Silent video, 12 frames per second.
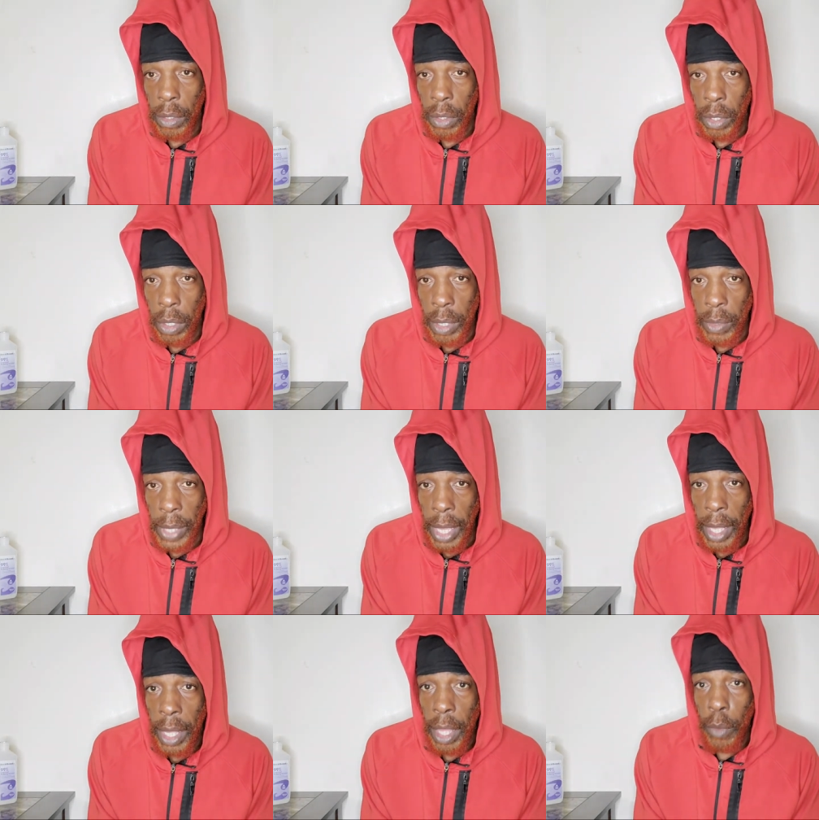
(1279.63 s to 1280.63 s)
You understand?
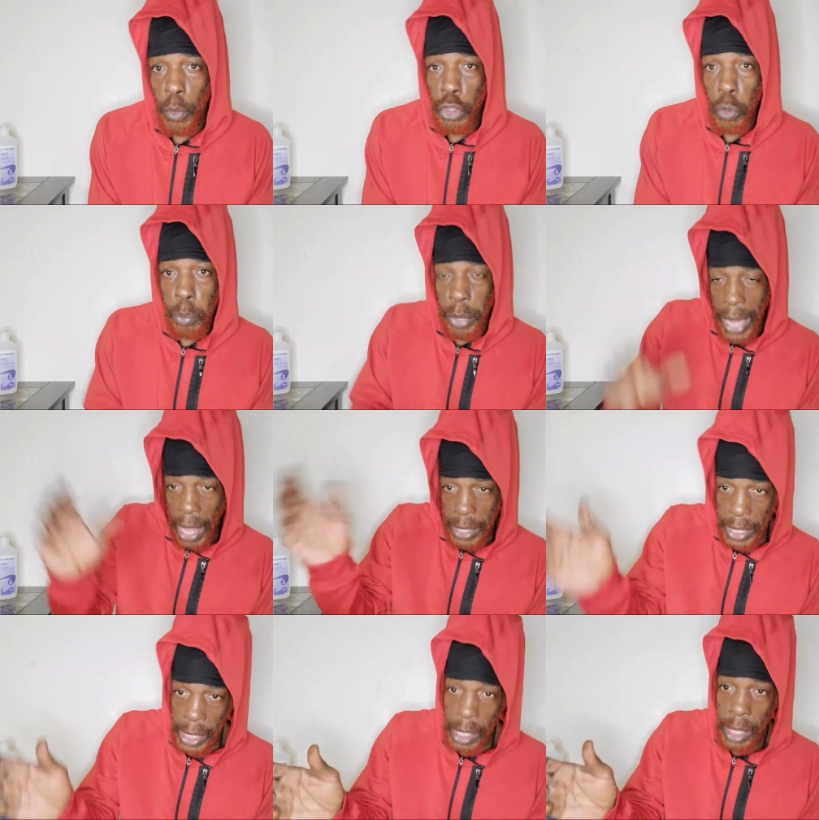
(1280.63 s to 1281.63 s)
What you put out
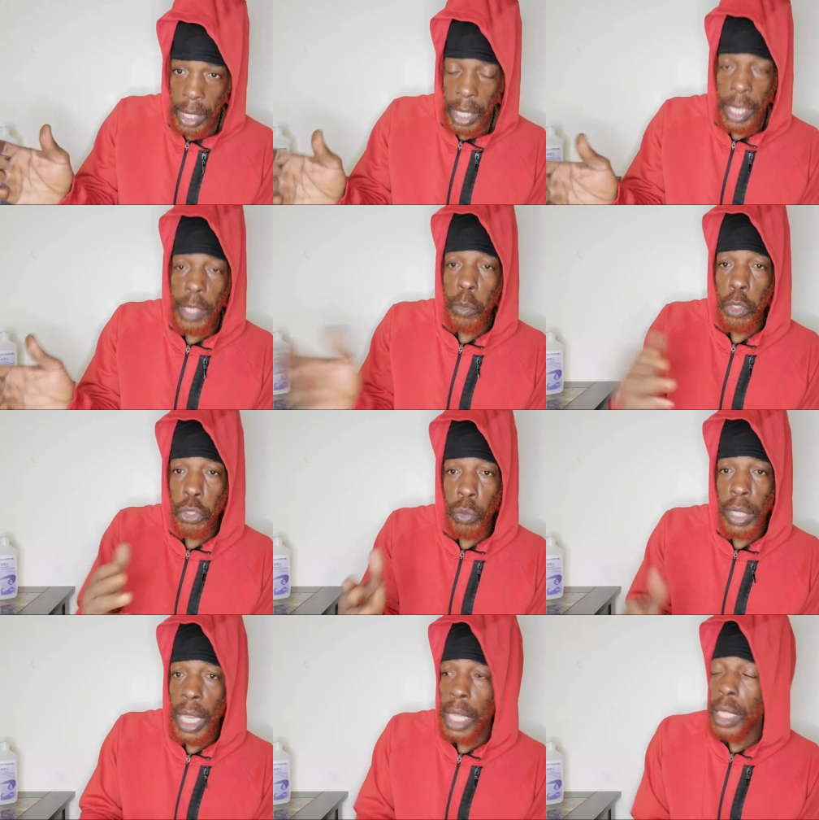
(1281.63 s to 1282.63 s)
there is what you
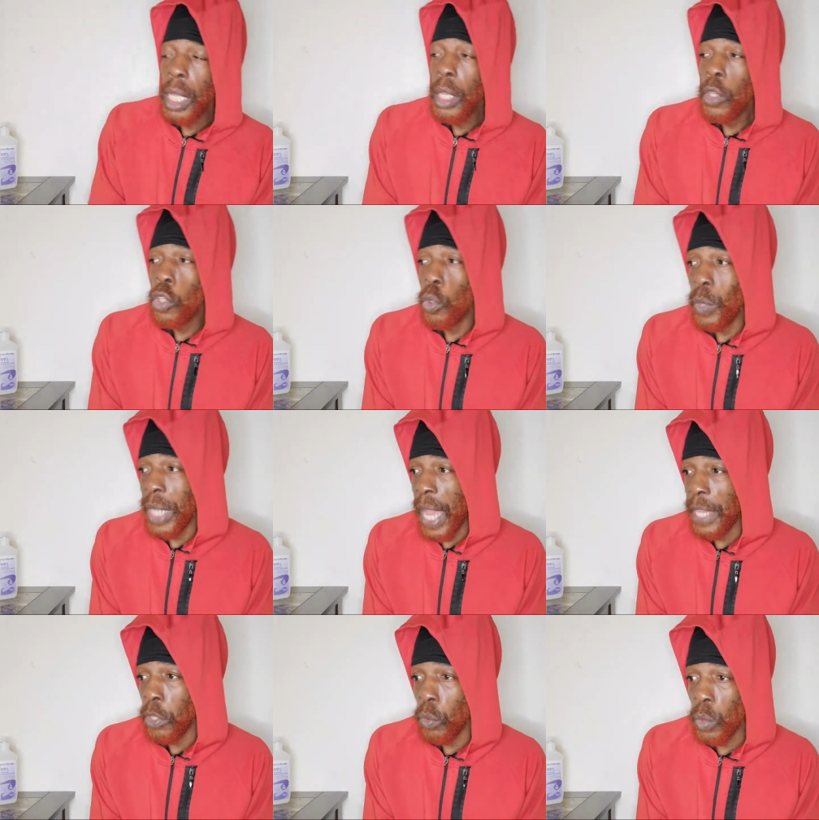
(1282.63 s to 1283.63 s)
get. So when
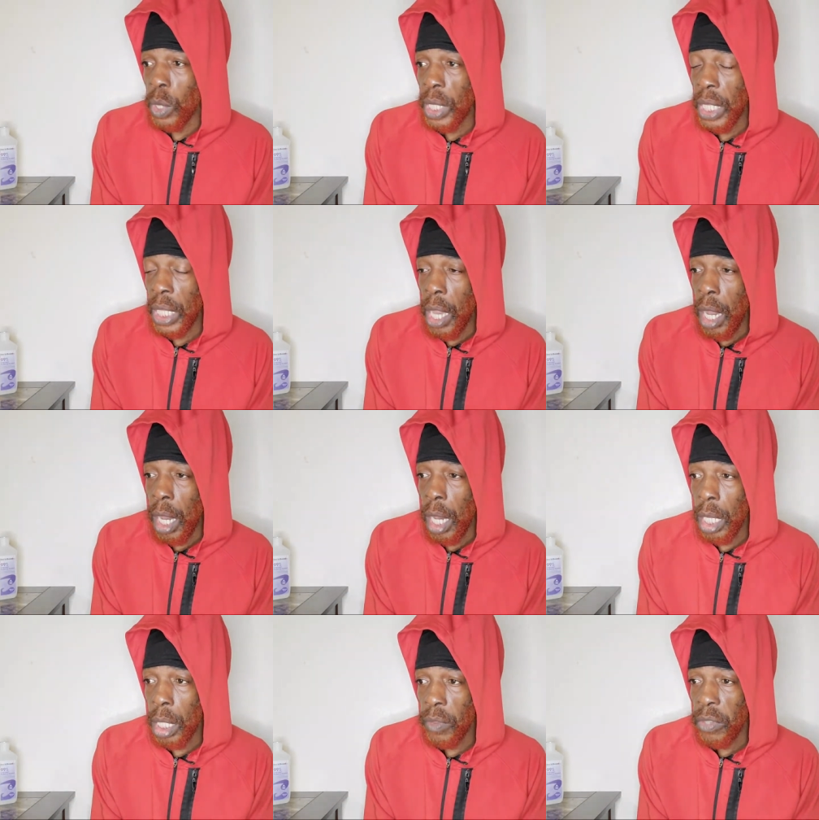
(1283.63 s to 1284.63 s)
I use
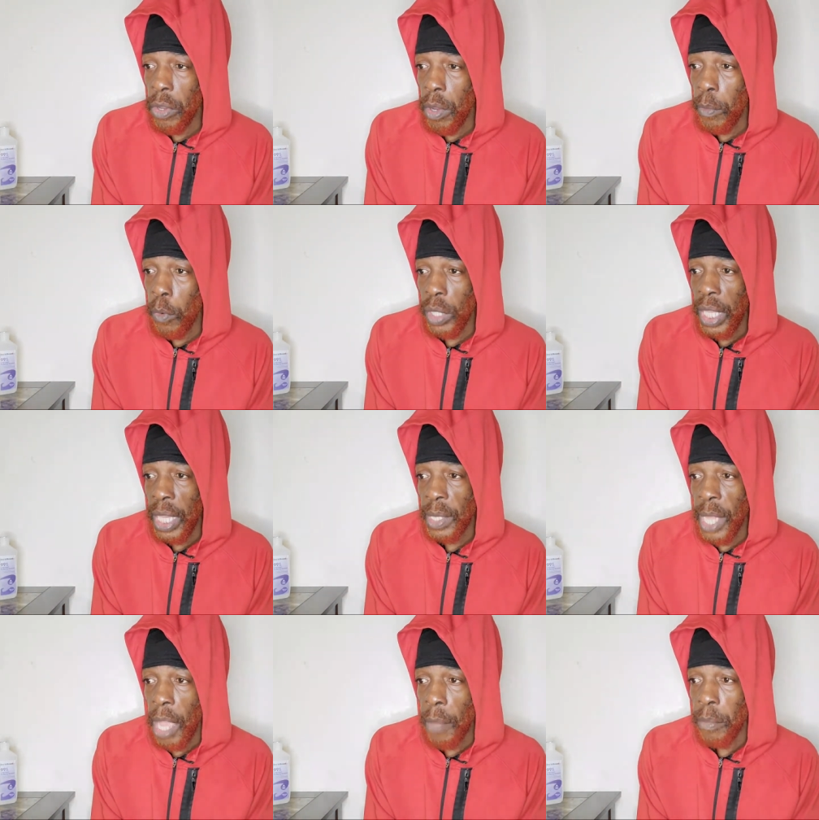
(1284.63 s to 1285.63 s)
the term or the
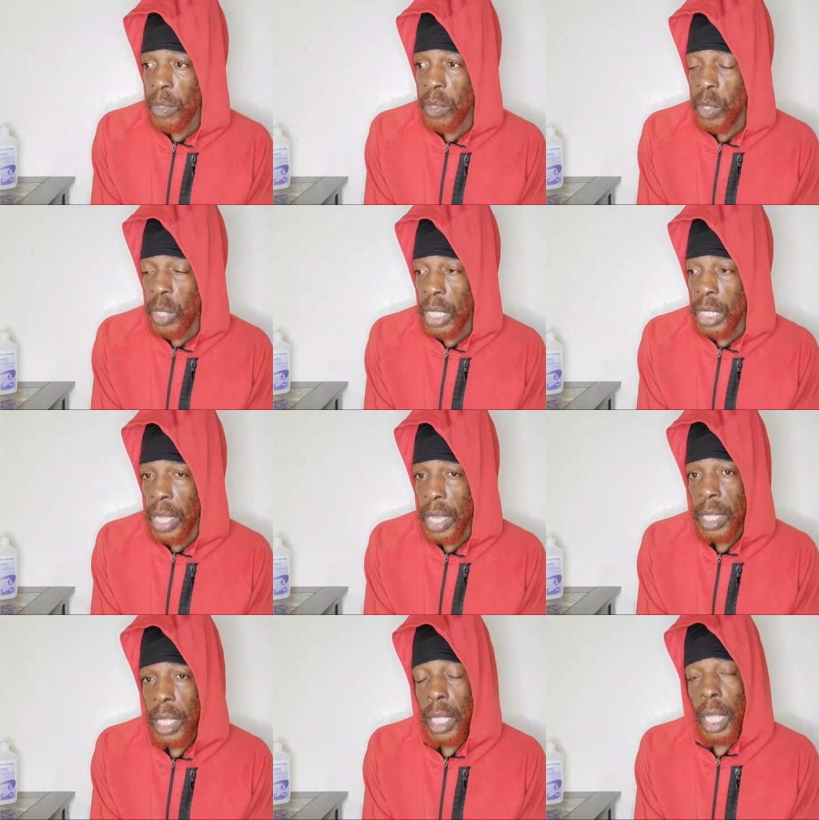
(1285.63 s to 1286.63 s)
example saying
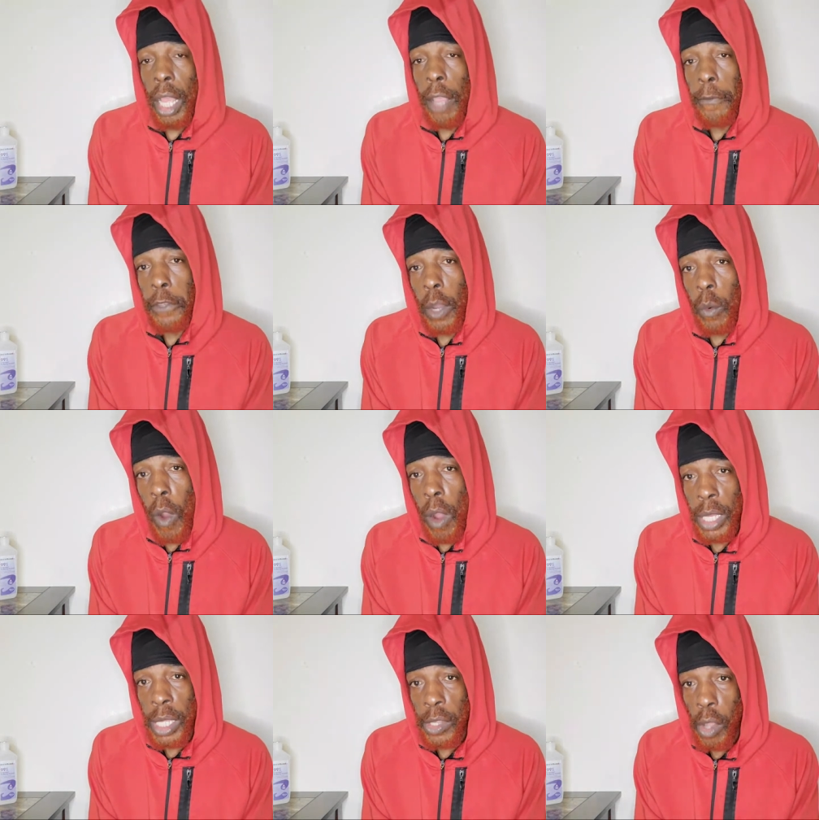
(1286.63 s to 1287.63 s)
that if you're
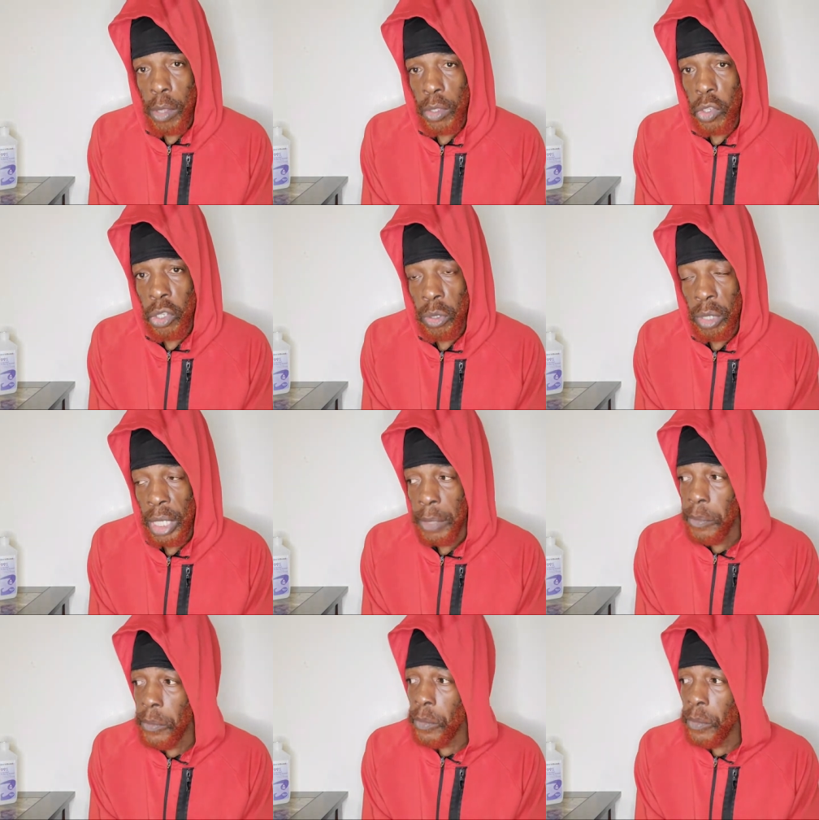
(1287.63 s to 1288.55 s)
walking down the street